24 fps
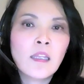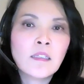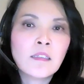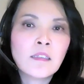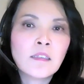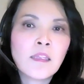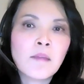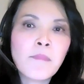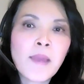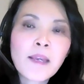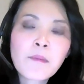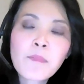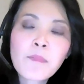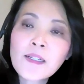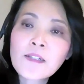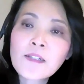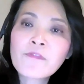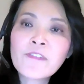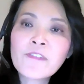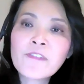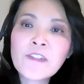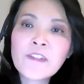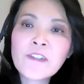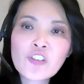the Mi'kmaq
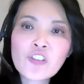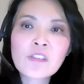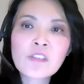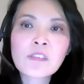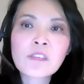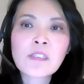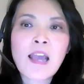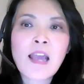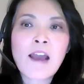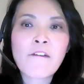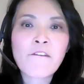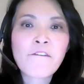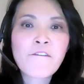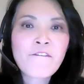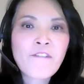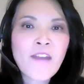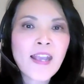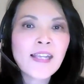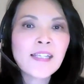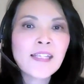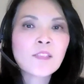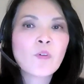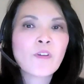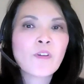fishers are
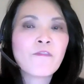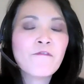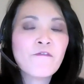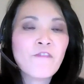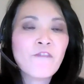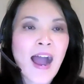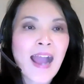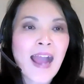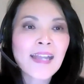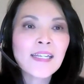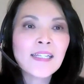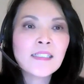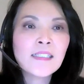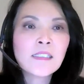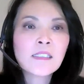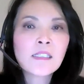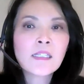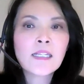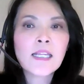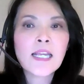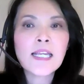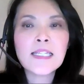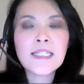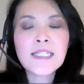faced with violence,
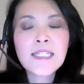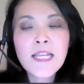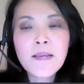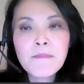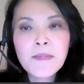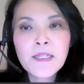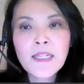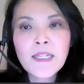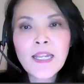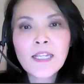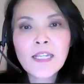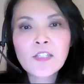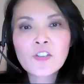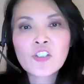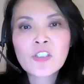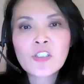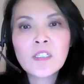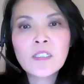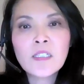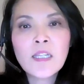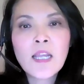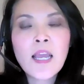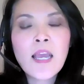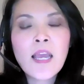
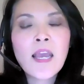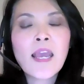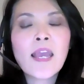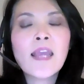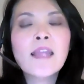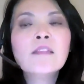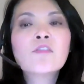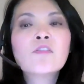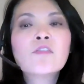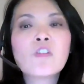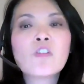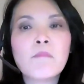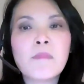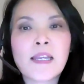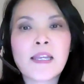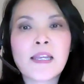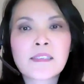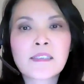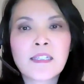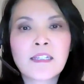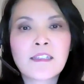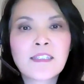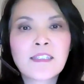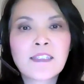intimidation, and
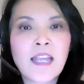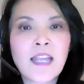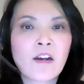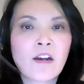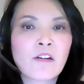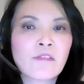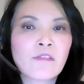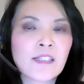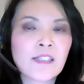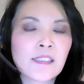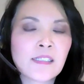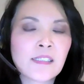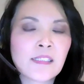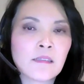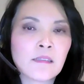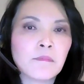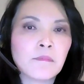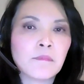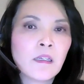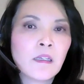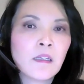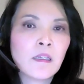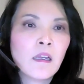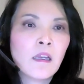domestic terrorism.
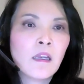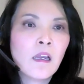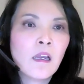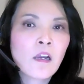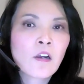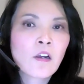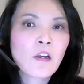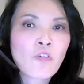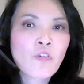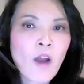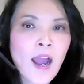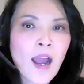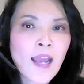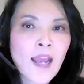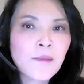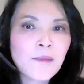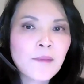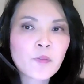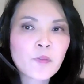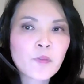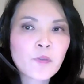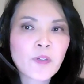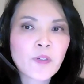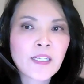
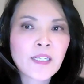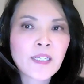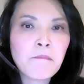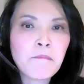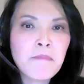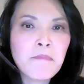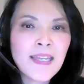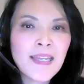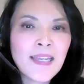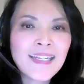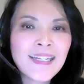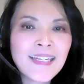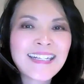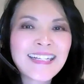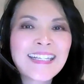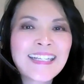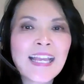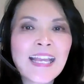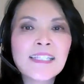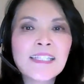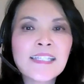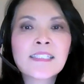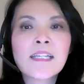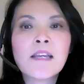Crimes were committed
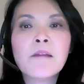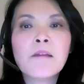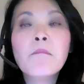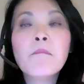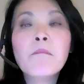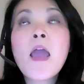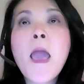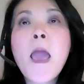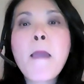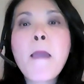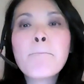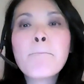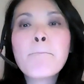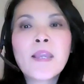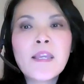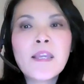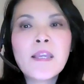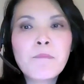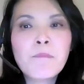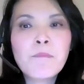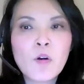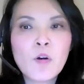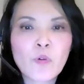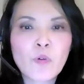against them,
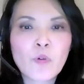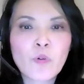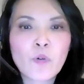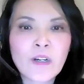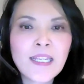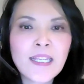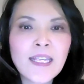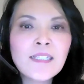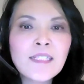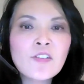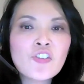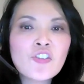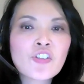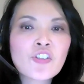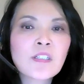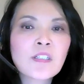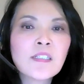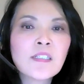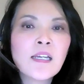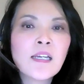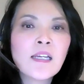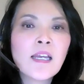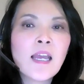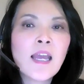people were
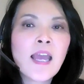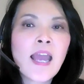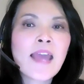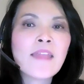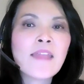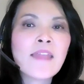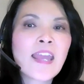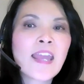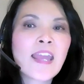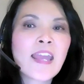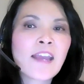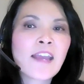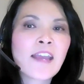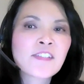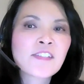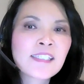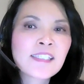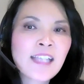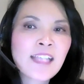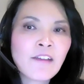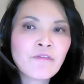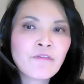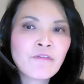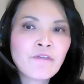injured, and they have
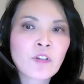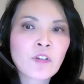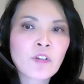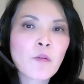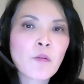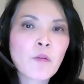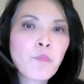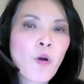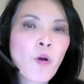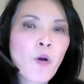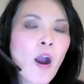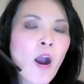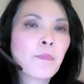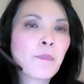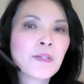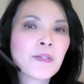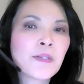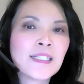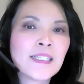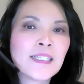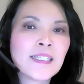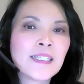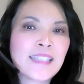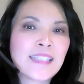suffered property
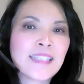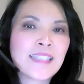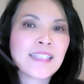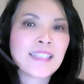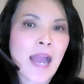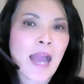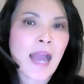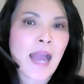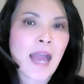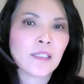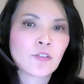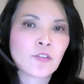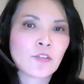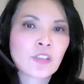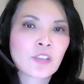damage.